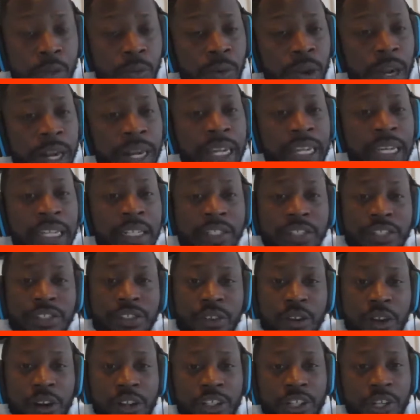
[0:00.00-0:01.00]
where he's a
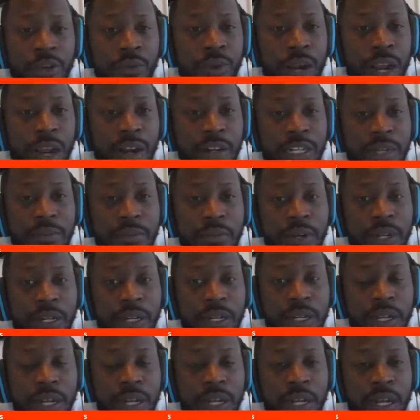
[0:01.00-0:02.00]
star, surround him with
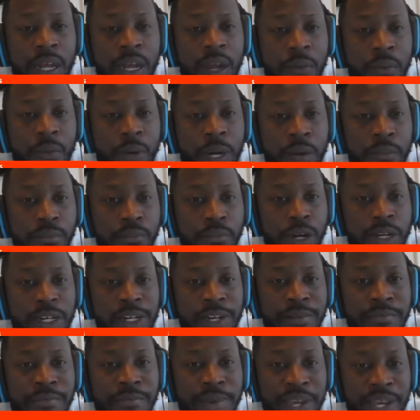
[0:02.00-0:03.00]
a rim
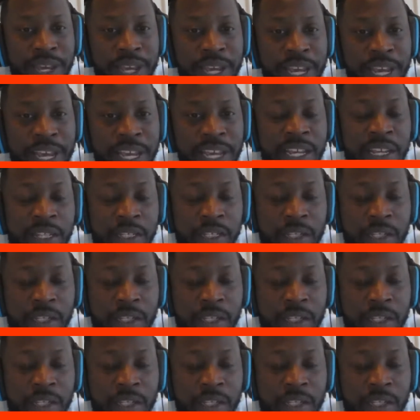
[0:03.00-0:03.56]
running big,